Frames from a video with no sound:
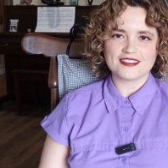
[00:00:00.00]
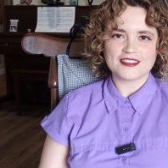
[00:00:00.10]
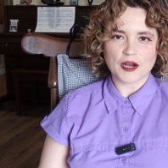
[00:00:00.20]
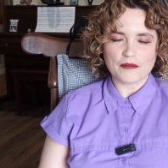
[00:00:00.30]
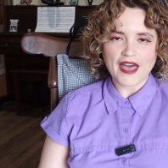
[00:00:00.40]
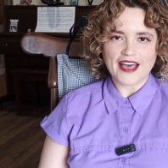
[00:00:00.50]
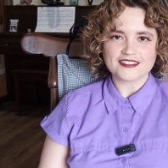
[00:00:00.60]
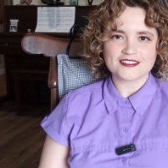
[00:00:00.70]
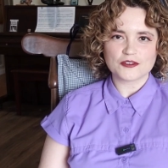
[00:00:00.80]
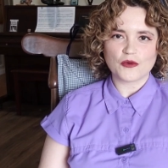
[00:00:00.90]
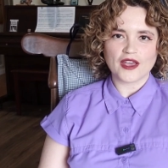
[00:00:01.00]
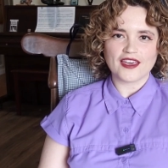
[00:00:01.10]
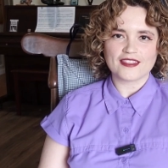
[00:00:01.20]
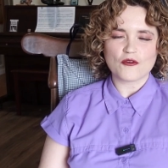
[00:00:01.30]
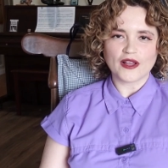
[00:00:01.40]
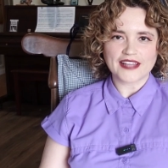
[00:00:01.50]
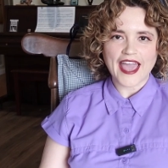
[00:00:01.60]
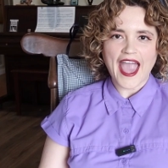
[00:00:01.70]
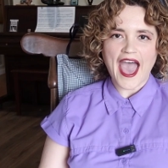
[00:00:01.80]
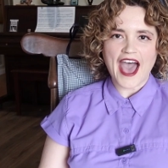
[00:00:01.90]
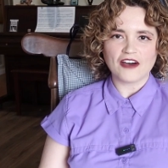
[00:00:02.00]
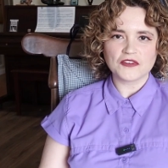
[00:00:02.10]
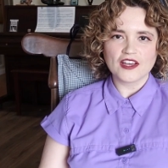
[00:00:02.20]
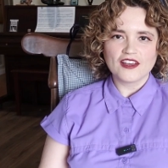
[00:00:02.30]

their best with what they have